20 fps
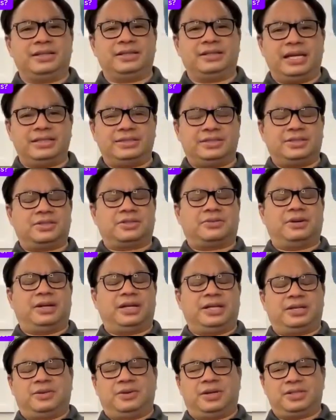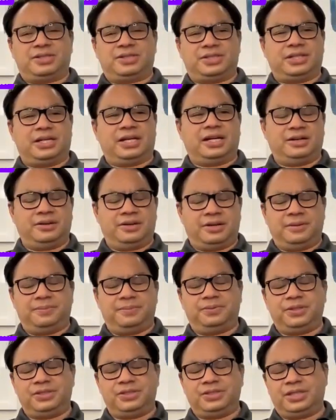That's a great question. I
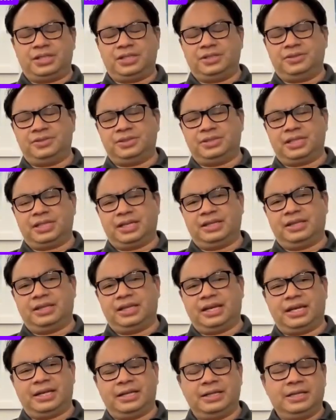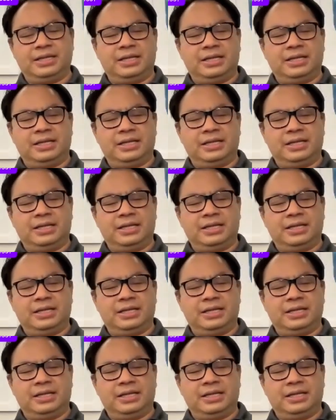appreciate you saying that.